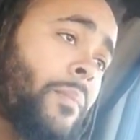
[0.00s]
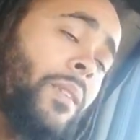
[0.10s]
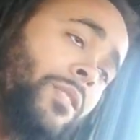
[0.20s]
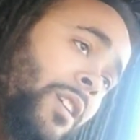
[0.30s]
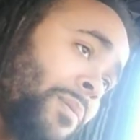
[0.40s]

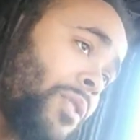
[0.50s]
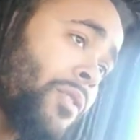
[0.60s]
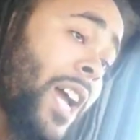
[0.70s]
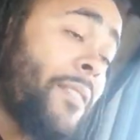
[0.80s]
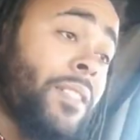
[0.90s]
Some
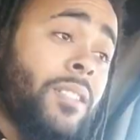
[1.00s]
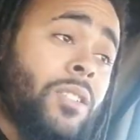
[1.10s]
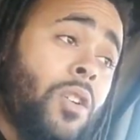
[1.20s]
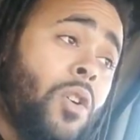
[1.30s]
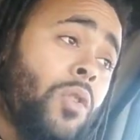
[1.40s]
truck drivers
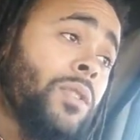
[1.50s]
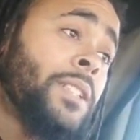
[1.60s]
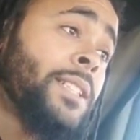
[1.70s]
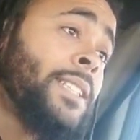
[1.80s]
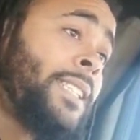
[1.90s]
is cool.
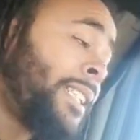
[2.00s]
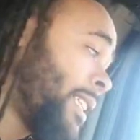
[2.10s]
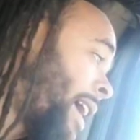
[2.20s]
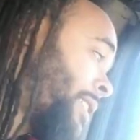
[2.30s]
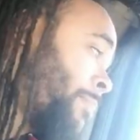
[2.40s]

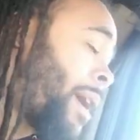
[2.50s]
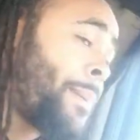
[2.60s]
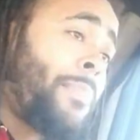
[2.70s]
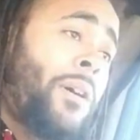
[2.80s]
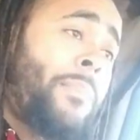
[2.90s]
Like,
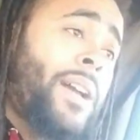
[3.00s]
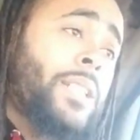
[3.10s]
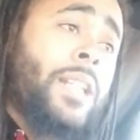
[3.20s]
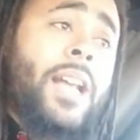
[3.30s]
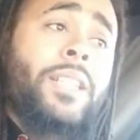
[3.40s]
somebody bumped my
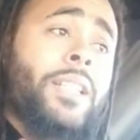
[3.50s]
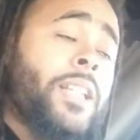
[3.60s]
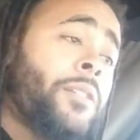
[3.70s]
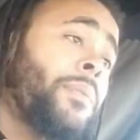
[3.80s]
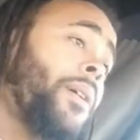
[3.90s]
shit, I just let them know,